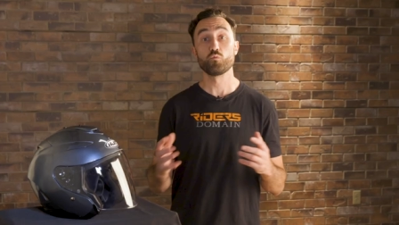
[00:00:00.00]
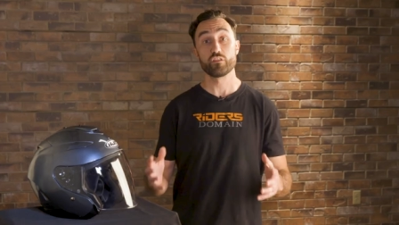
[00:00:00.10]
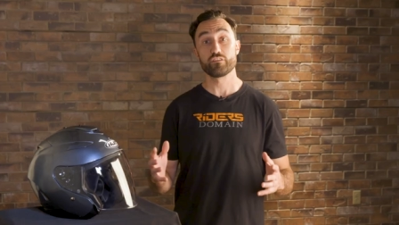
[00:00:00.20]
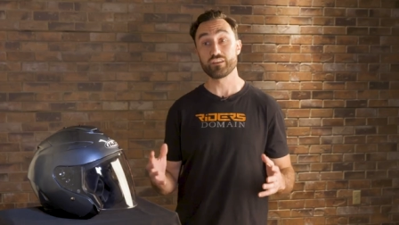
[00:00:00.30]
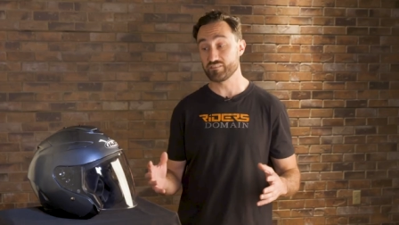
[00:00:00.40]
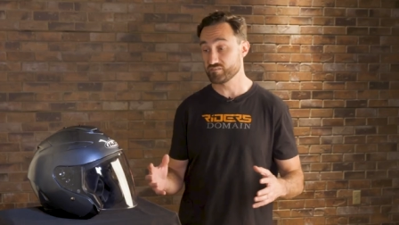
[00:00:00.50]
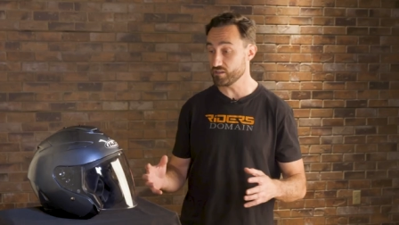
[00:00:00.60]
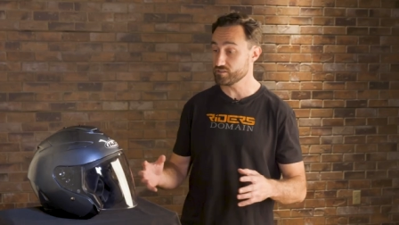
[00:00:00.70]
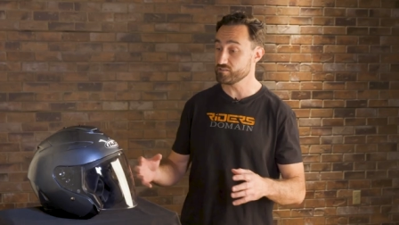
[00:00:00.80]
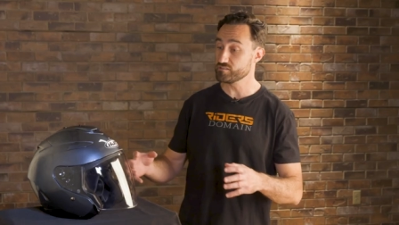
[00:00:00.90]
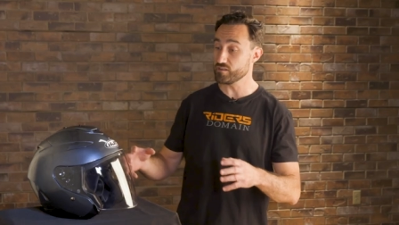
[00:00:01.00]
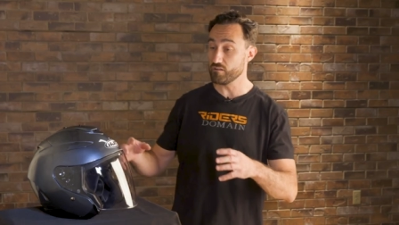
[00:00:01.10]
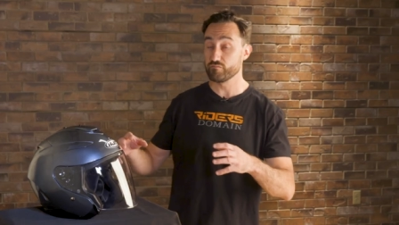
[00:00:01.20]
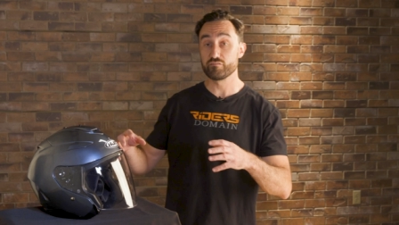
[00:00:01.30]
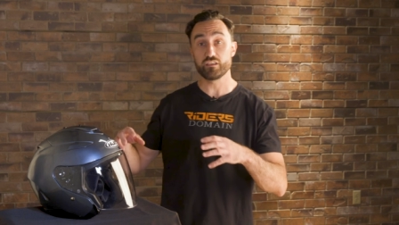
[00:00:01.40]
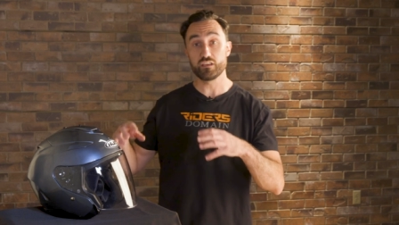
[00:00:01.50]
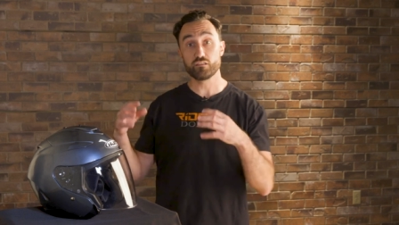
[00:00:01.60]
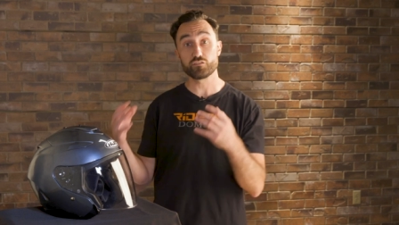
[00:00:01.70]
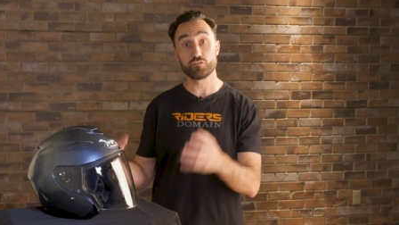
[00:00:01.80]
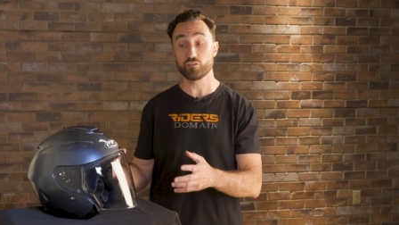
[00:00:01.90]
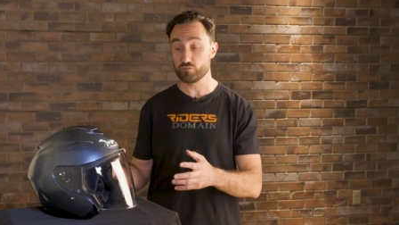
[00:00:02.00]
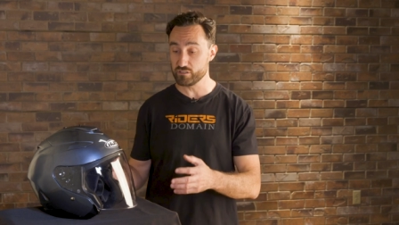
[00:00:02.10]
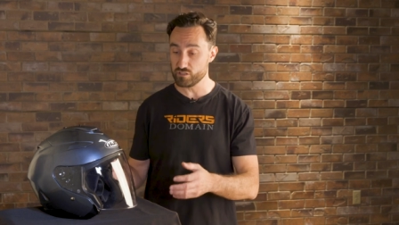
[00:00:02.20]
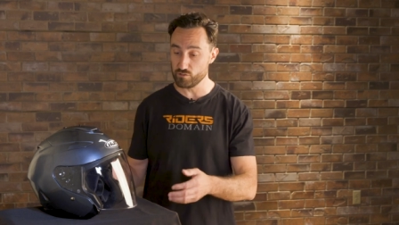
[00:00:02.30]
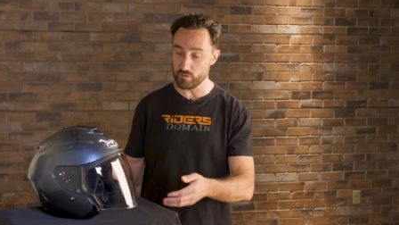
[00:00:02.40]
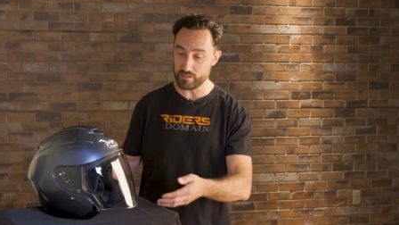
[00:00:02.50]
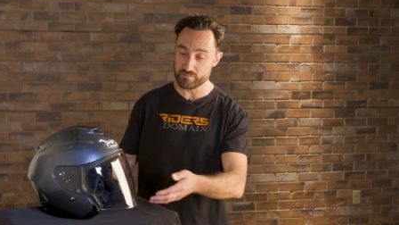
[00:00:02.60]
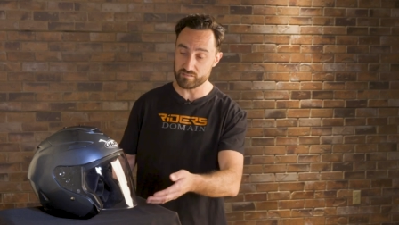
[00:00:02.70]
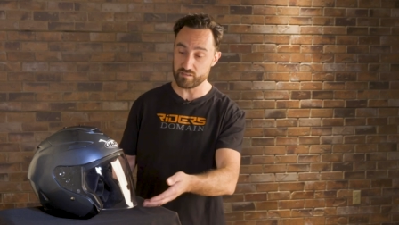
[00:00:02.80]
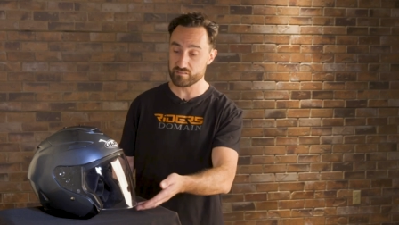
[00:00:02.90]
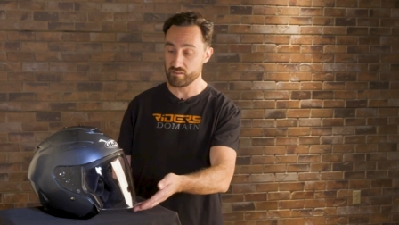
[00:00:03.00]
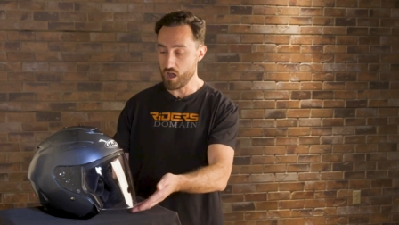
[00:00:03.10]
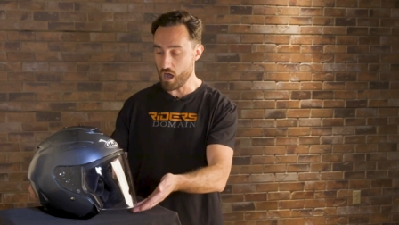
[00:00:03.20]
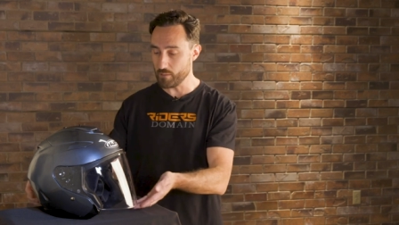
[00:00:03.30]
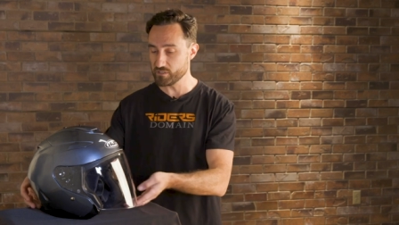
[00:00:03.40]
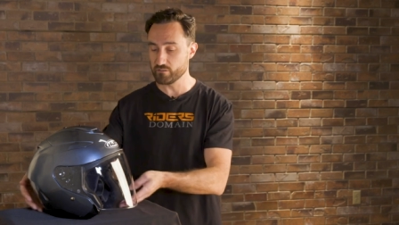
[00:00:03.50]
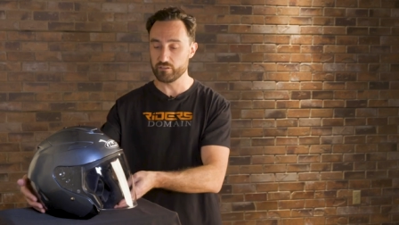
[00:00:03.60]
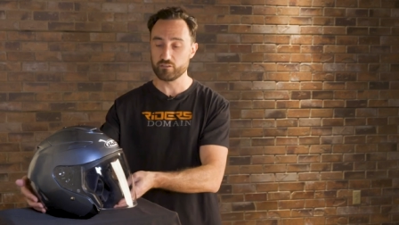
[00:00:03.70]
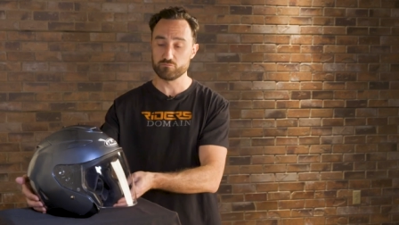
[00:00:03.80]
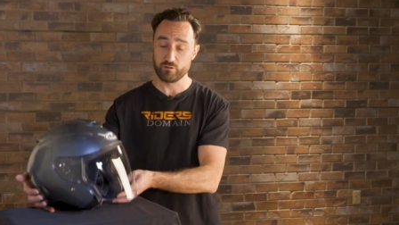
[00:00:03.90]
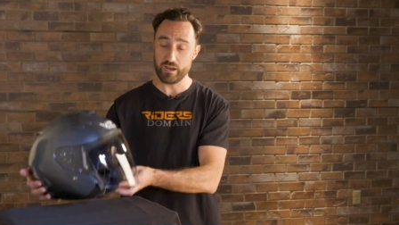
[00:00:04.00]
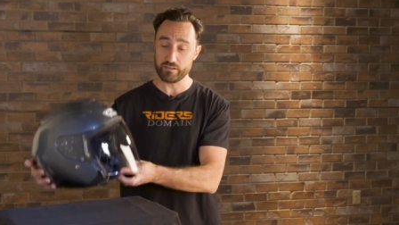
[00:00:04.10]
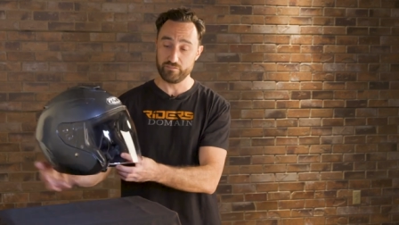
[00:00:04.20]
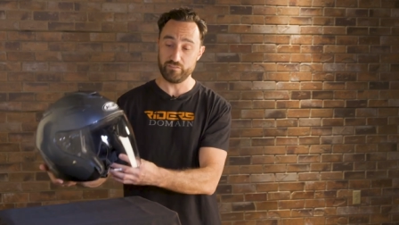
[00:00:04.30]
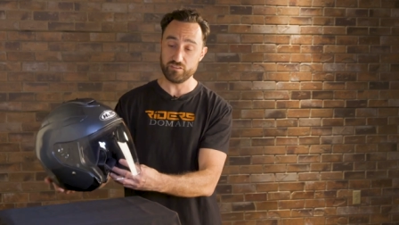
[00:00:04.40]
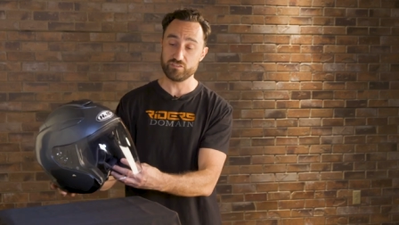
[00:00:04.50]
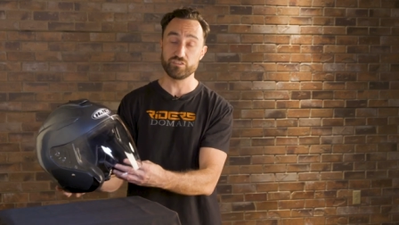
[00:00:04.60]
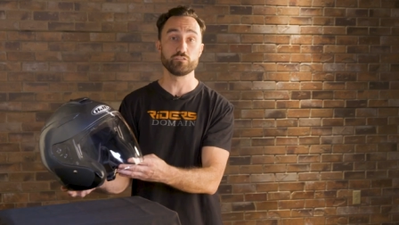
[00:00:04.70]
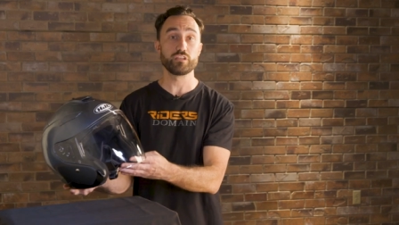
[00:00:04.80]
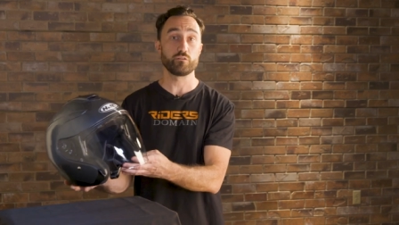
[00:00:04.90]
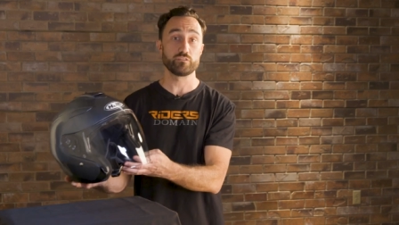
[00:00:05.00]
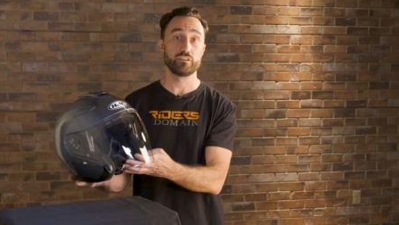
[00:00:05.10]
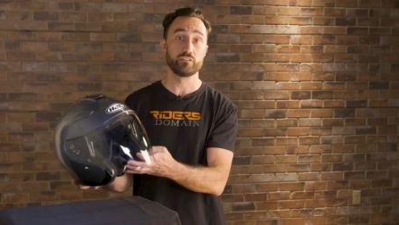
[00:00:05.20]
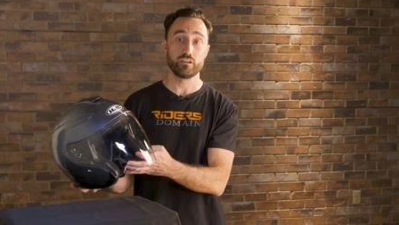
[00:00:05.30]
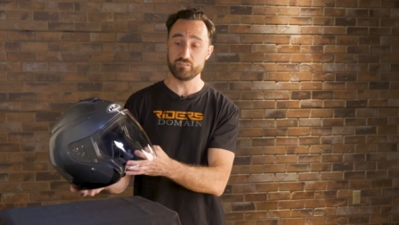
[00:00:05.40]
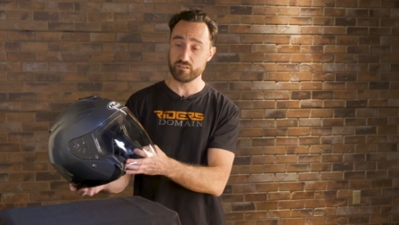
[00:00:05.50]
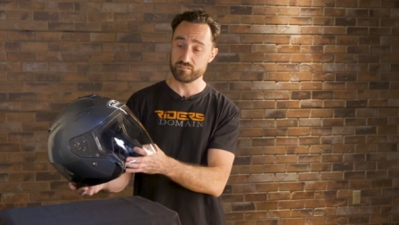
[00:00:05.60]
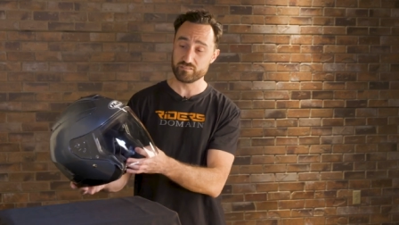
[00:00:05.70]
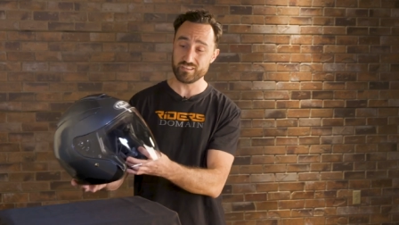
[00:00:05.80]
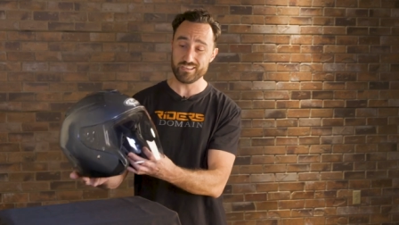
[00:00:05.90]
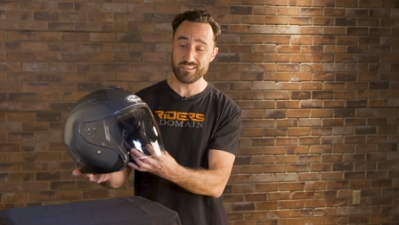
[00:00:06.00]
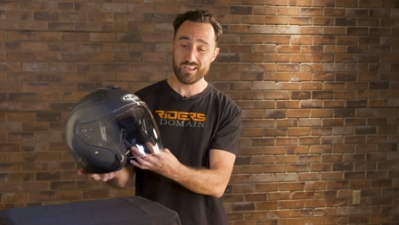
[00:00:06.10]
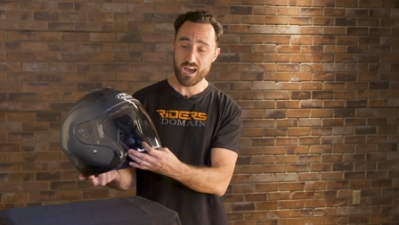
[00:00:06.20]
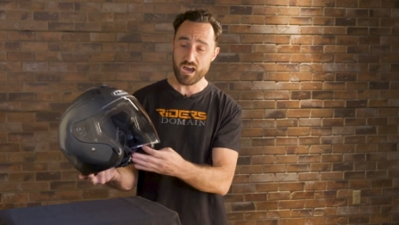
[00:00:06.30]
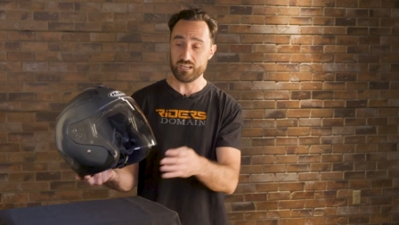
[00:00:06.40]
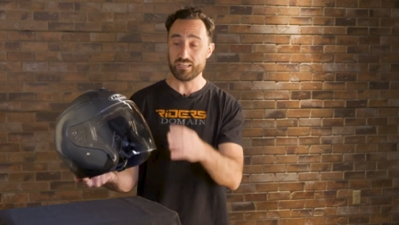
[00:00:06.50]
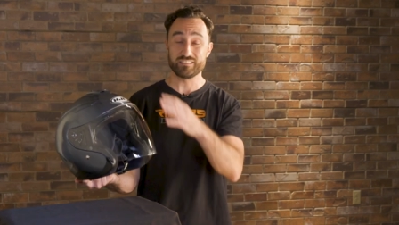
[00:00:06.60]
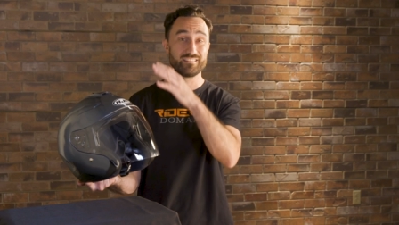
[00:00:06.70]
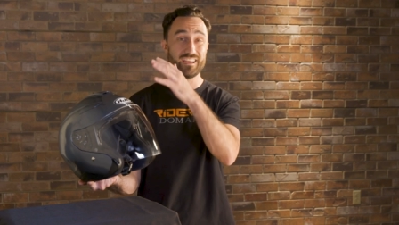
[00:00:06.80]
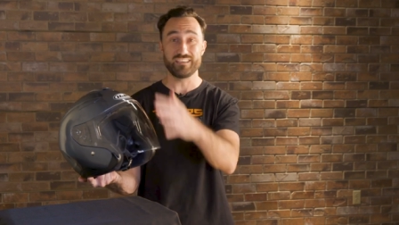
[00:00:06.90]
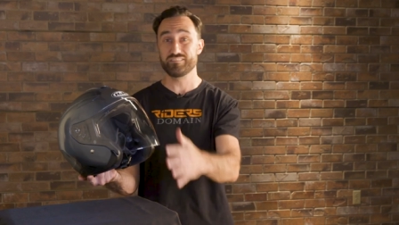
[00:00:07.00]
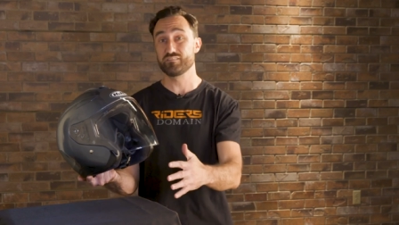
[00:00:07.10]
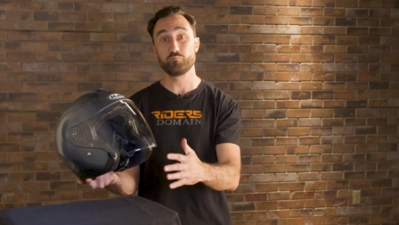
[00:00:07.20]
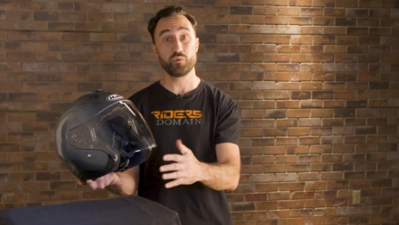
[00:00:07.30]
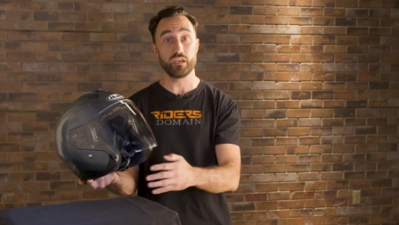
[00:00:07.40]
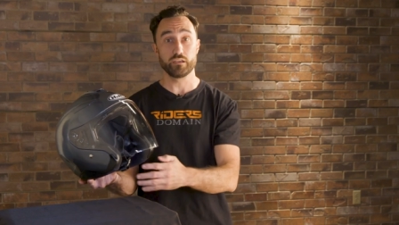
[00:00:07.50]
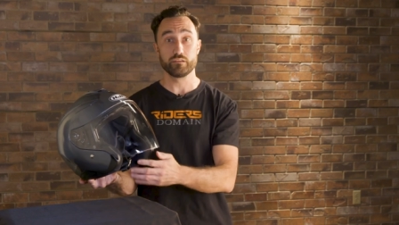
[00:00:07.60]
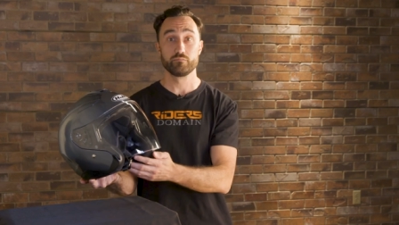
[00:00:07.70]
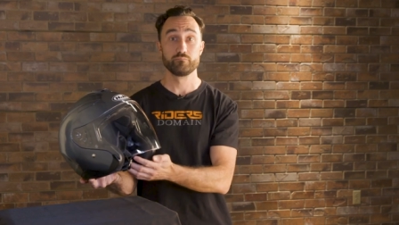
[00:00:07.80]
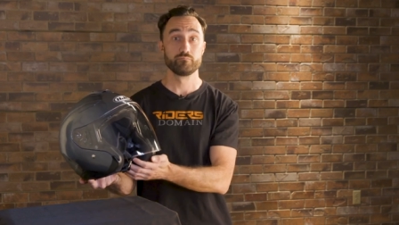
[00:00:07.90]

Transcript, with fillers: One of the nice touches of the 33.2 is this optically correct face shield out here. As you can see, uh, it's nice and big.